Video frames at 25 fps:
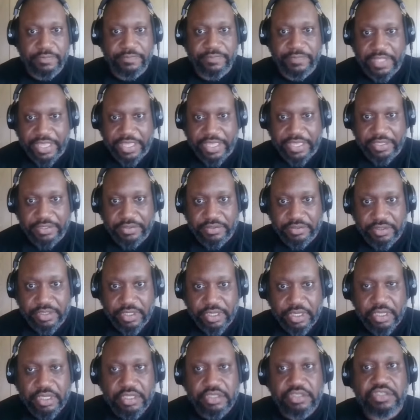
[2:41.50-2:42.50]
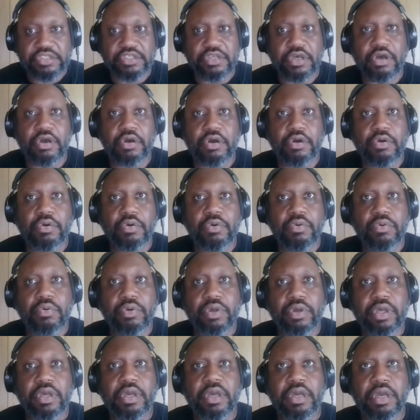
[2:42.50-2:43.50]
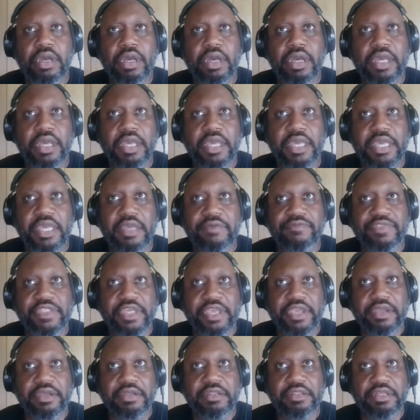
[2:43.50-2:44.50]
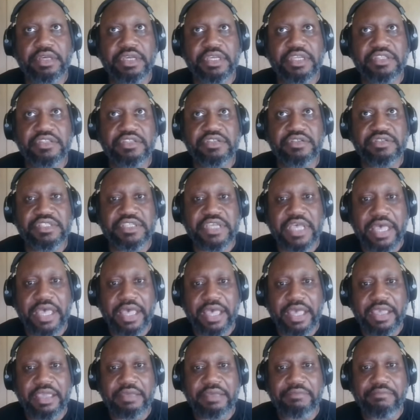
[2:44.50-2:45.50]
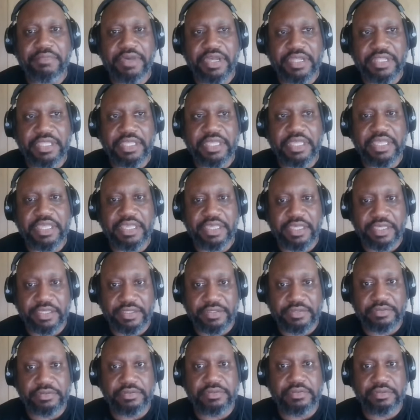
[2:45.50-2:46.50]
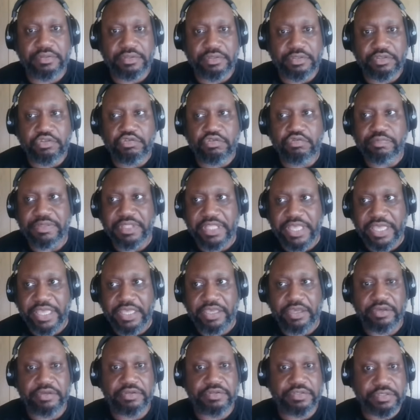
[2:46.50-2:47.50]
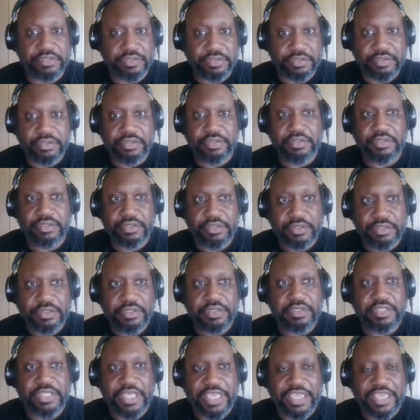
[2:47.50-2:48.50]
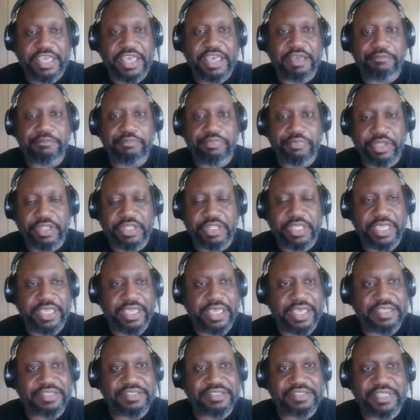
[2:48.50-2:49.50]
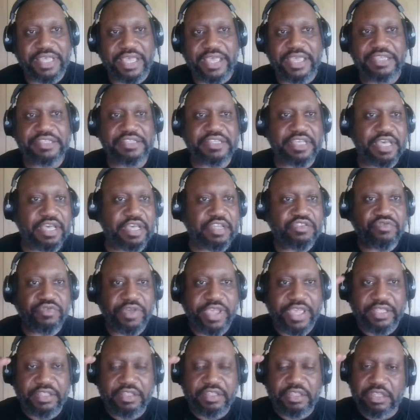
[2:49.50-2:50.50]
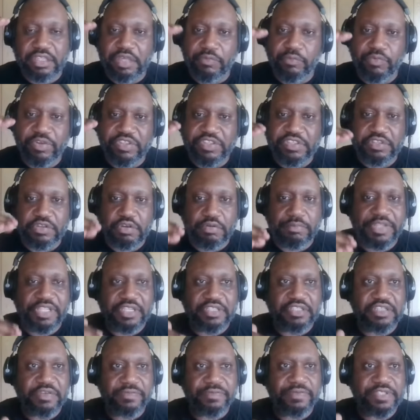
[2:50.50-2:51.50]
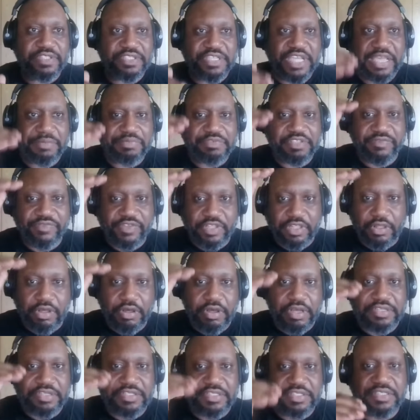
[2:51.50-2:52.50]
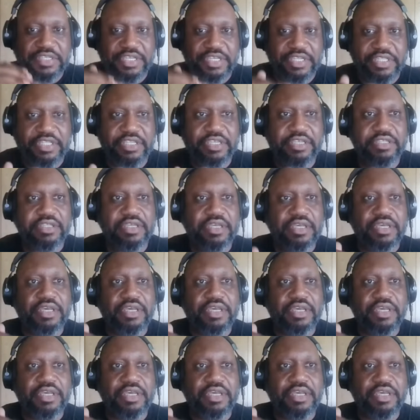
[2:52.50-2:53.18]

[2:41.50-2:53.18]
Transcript: Like, so if they're looking to tie money in to players, they got they got Zion's contract with so many different types of clauses in it